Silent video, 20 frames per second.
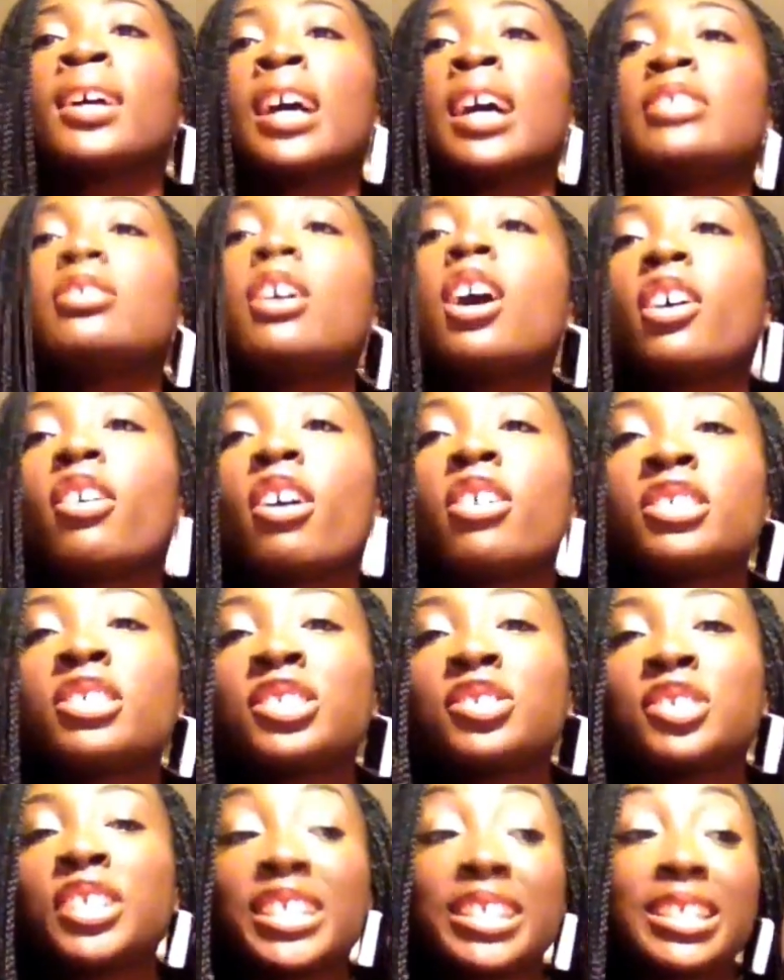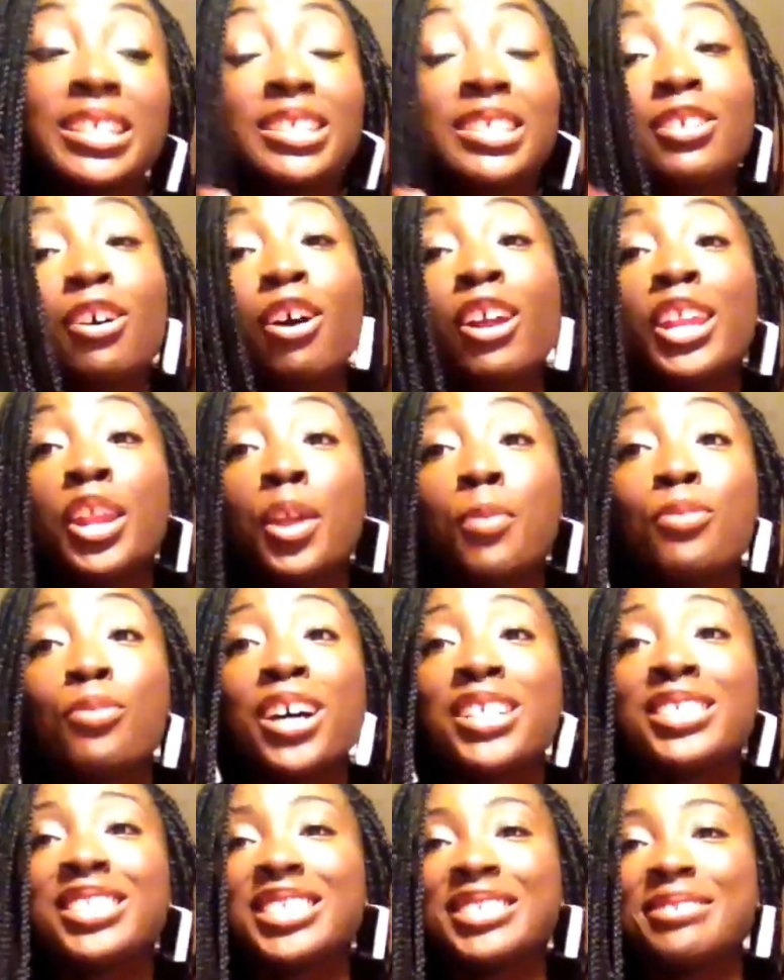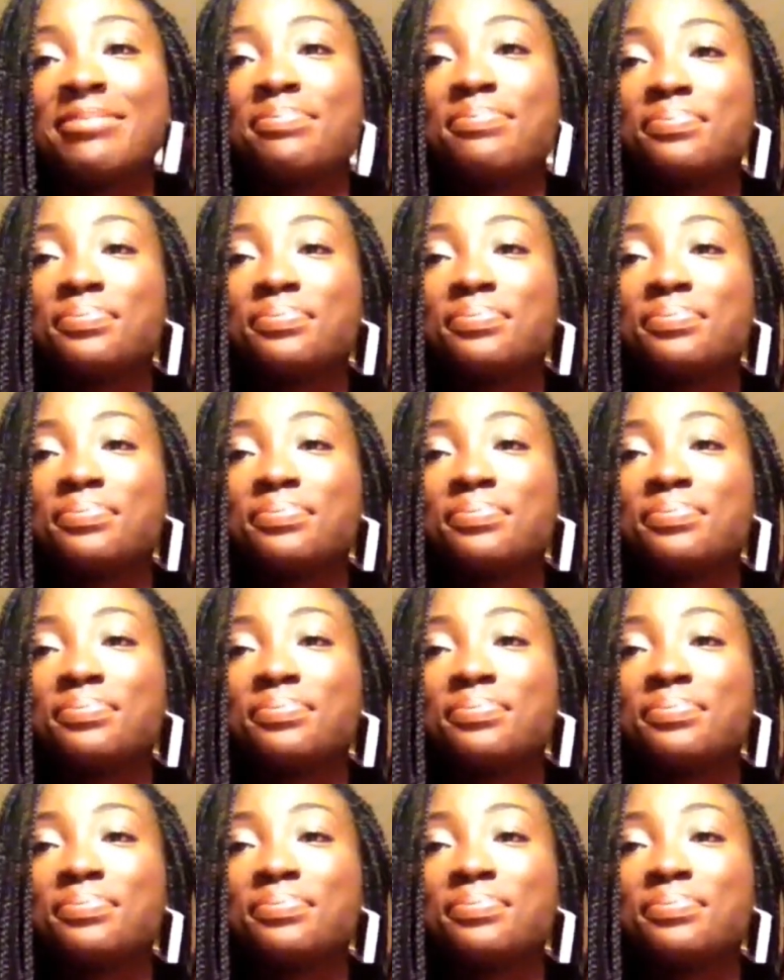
I saw her across the street. This is all in Obuasi.